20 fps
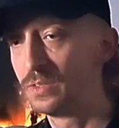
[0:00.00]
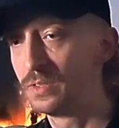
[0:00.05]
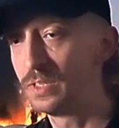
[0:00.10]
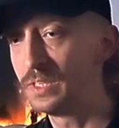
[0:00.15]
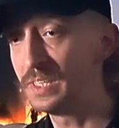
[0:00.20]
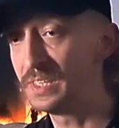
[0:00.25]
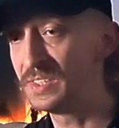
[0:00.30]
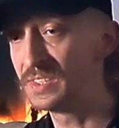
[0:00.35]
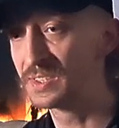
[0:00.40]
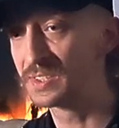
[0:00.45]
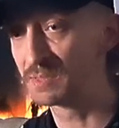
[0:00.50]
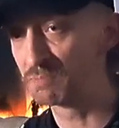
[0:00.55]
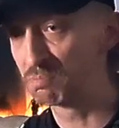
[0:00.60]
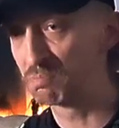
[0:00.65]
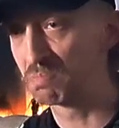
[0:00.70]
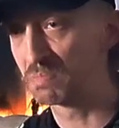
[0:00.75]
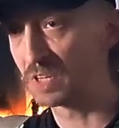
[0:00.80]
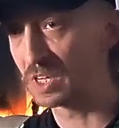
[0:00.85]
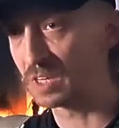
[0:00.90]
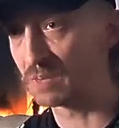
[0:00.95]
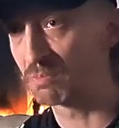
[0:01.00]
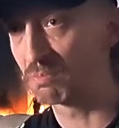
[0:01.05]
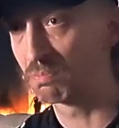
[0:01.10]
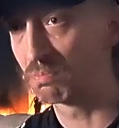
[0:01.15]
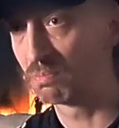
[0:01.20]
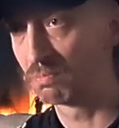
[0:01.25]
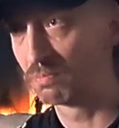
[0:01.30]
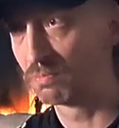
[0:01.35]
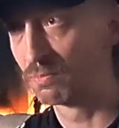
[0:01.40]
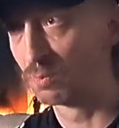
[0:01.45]
he's,
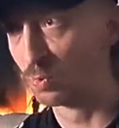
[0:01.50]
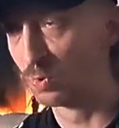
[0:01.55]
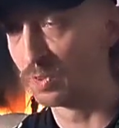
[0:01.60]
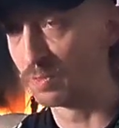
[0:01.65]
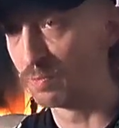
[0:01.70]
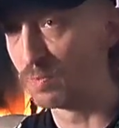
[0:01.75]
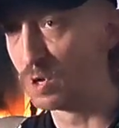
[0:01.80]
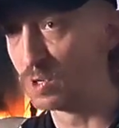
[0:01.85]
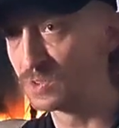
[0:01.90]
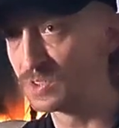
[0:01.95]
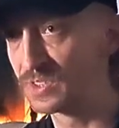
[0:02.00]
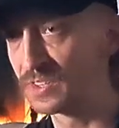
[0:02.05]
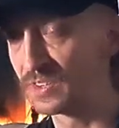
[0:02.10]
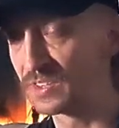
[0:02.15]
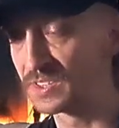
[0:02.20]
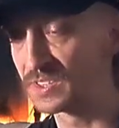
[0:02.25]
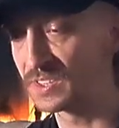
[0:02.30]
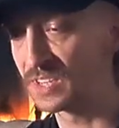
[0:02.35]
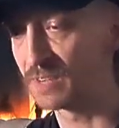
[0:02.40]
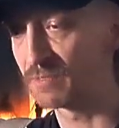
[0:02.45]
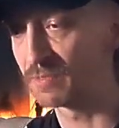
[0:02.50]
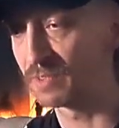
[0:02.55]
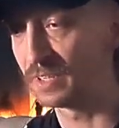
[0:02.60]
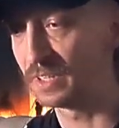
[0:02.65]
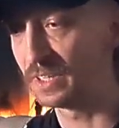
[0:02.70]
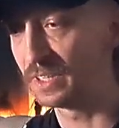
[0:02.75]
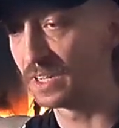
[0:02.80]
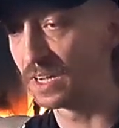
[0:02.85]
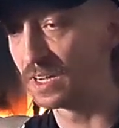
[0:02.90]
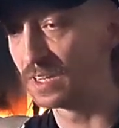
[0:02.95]
with most of the stuff that
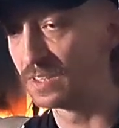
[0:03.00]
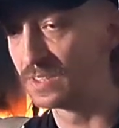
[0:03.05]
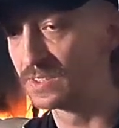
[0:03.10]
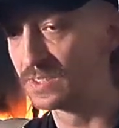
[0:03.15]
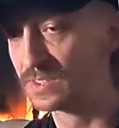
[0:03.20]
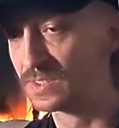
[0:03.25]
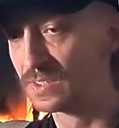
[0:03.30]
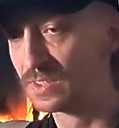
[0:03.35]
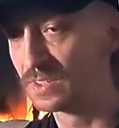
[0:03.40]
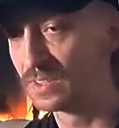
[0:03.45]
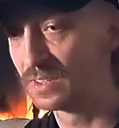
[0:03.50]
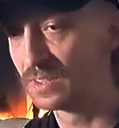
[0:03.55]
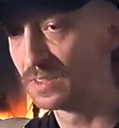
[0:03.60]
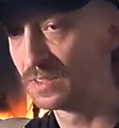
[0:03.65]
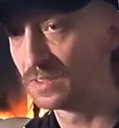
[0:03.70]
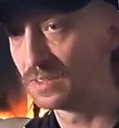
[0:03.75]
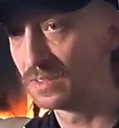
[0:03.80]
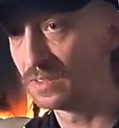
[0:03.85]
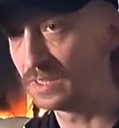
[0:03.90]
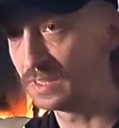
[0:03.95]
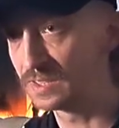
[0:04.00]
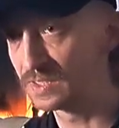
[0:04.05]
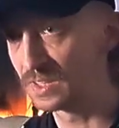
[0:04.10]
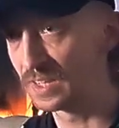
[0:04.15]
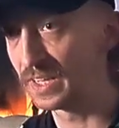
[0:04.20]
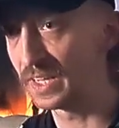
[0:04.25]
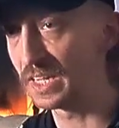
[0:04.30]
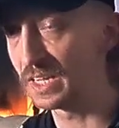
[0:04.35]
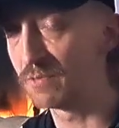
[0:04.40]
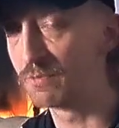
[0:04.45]
he does, he's
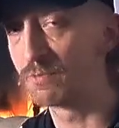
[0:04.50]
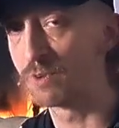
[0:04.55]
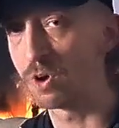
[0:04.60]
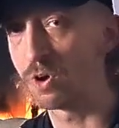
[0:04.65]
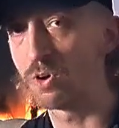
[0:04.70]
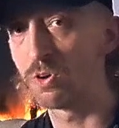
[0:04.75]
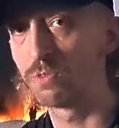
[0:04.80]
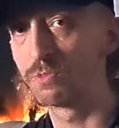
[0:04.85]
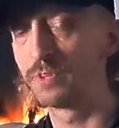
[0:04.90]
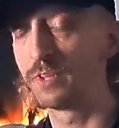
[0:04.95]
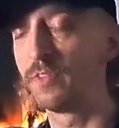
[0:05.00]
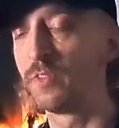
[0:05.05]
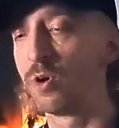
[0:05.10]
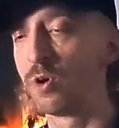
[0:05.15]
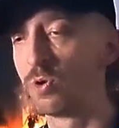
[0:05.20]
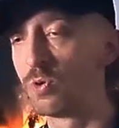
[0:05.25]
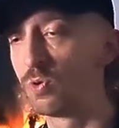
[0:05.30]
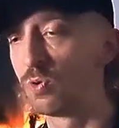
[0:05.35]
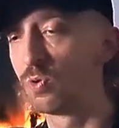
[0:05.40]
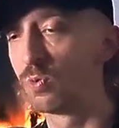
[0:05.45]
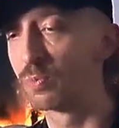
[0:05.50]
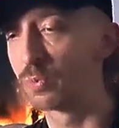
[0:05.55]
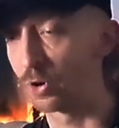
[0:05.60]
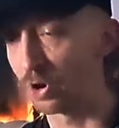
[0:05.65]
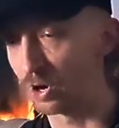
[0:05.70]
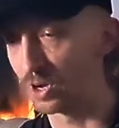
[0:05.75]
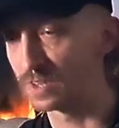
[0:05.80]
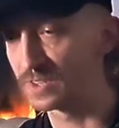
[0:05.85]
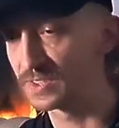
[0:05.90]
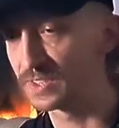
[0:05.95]
like involved in the whole
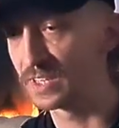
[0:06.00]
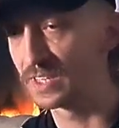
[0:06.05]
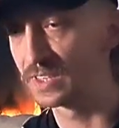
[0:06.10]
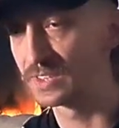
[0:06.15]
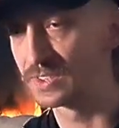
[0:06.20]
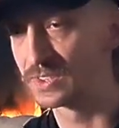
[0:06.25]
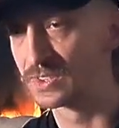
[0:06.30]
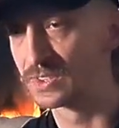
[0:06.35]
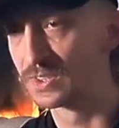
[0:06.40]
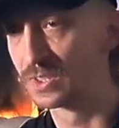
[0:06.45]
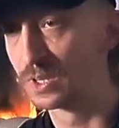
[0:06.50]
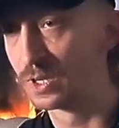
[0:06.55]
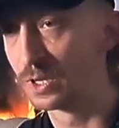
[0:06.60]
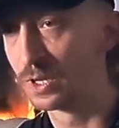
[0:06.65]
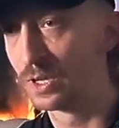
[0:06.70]
process.